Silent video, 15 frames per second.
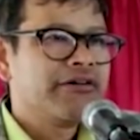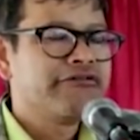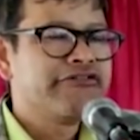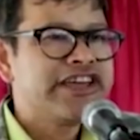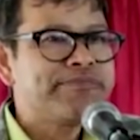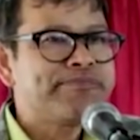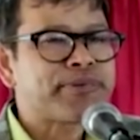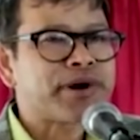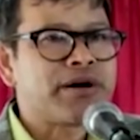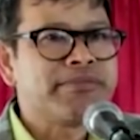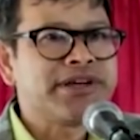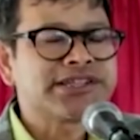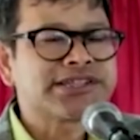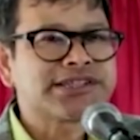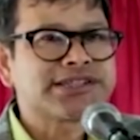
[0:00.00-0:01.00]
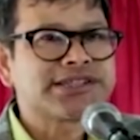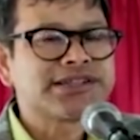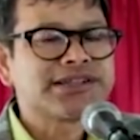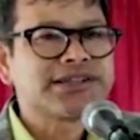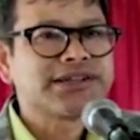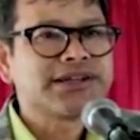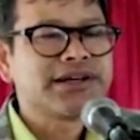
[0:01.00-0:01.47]
We
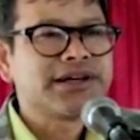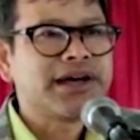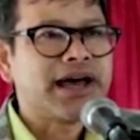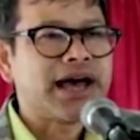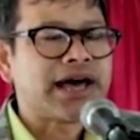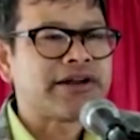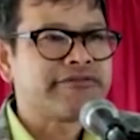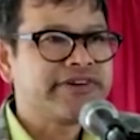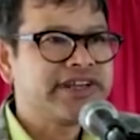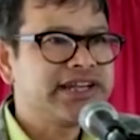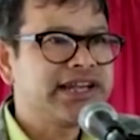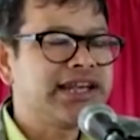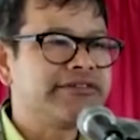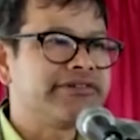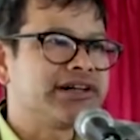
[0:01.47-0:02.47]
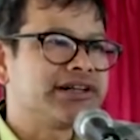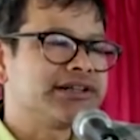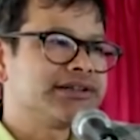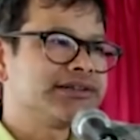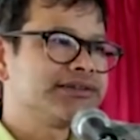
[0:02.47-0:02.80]
promise and we deliver.